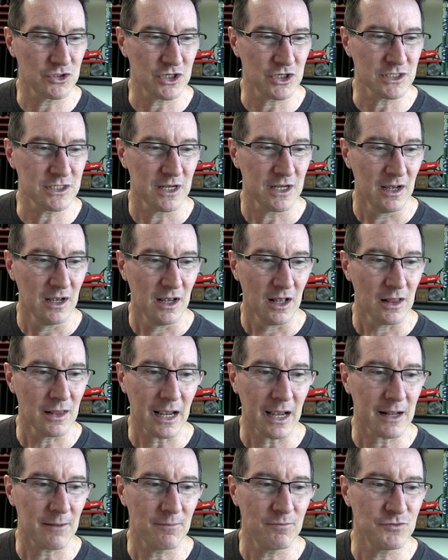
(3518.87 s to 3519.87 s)
Just
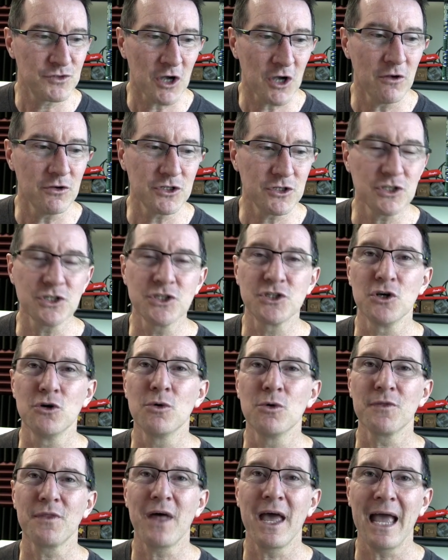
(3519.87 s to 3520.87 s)
like, don't just do
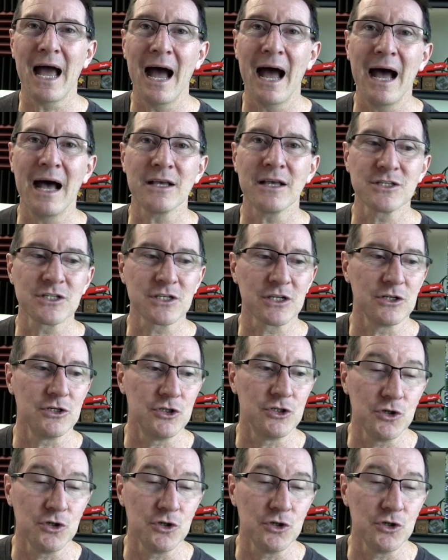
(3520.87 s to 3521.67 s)
what they ask.